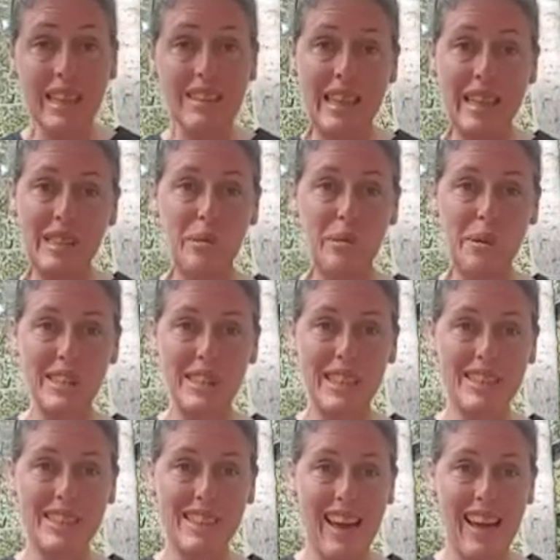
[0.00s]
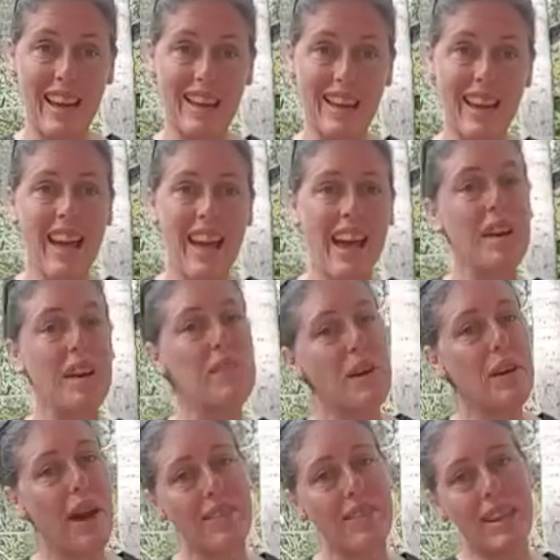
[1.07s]
Thanks for watching today. If
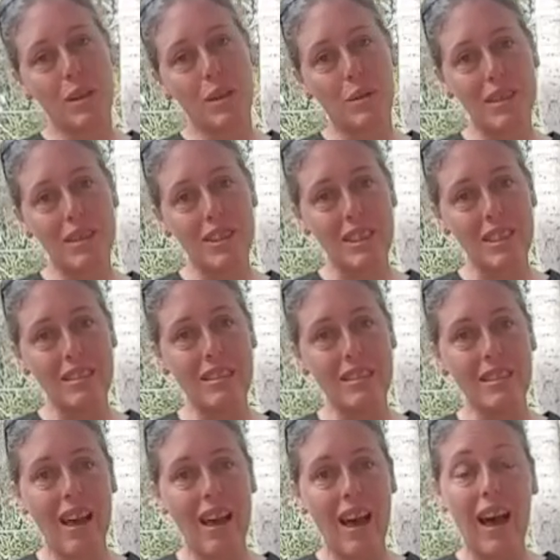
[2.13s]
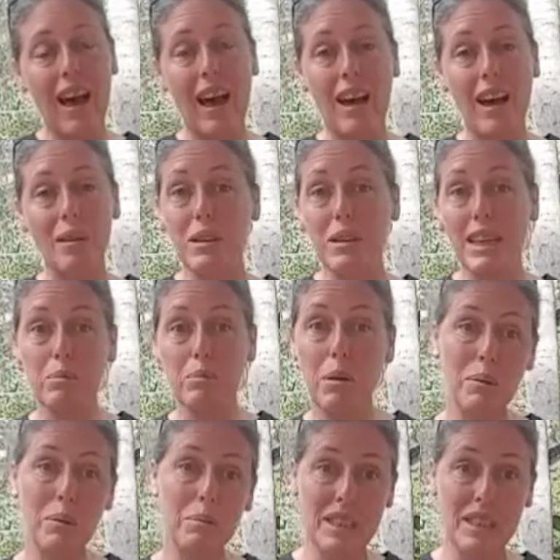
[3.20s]
you have any questions, please
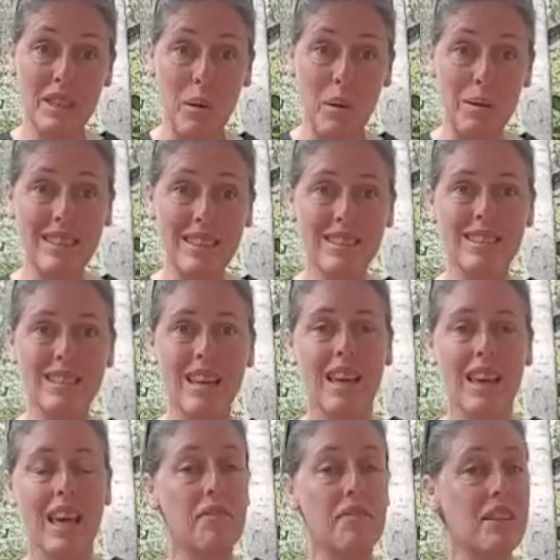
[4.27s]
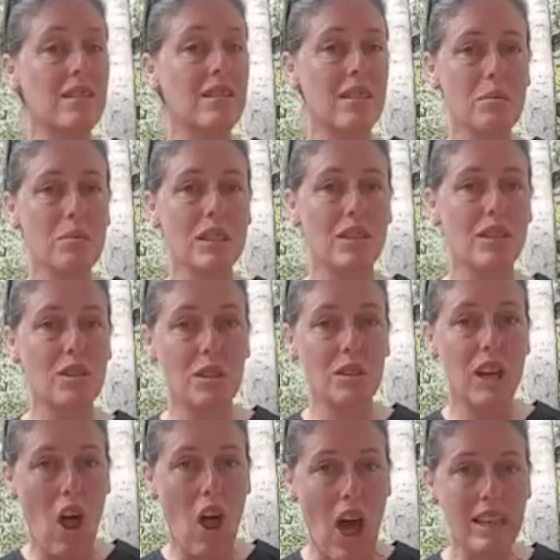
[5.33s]
pop them in the comments. If there's something that you
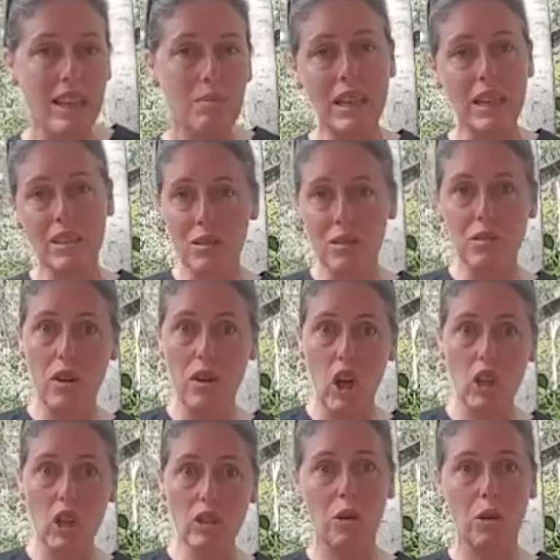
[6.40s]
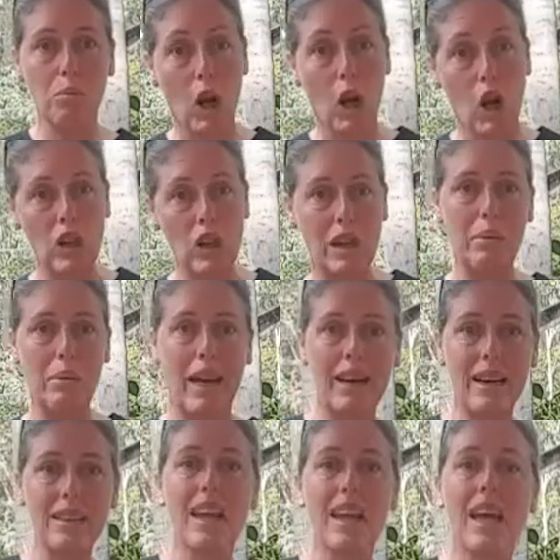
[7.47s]
would like me to vlog or blog
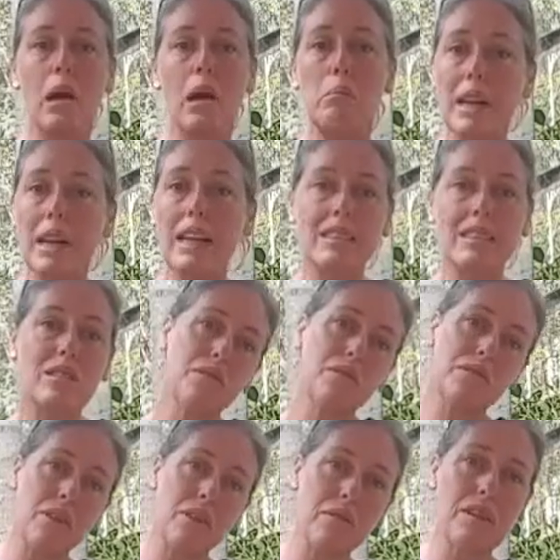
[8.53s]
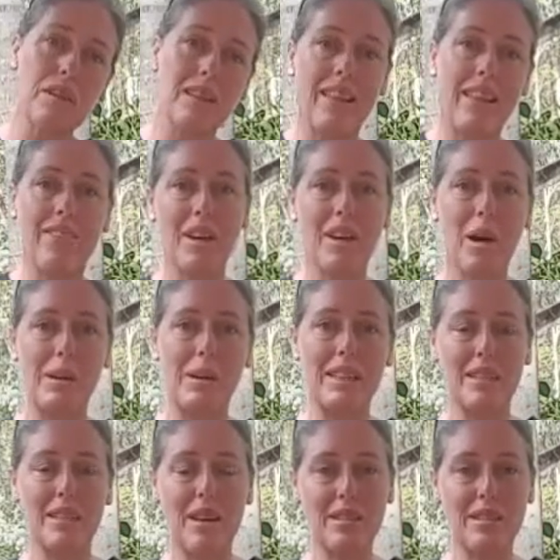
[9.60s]
about, please also throw that in the
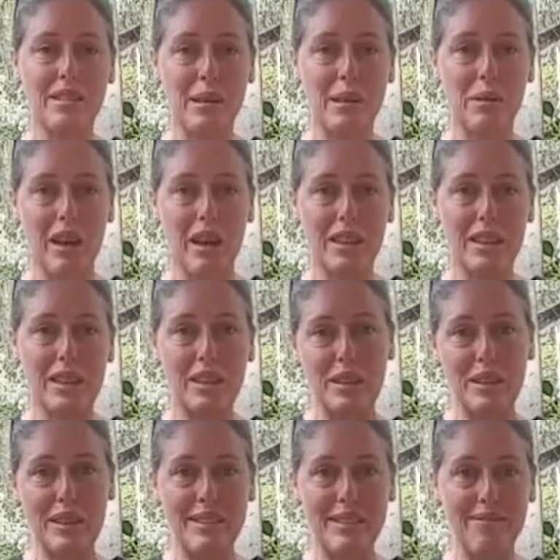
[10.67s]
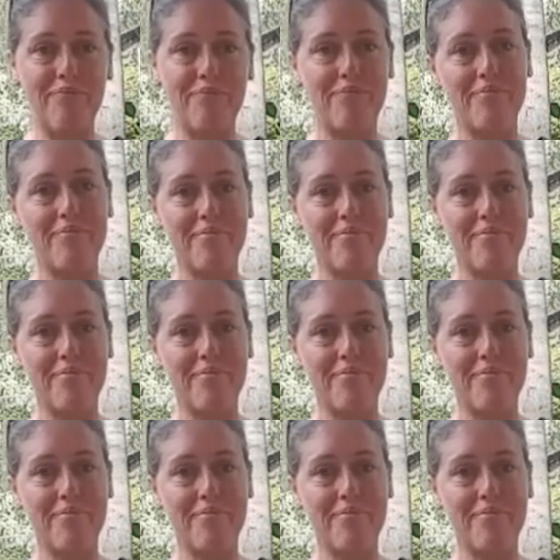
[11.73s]
comments and I'll see what I can do.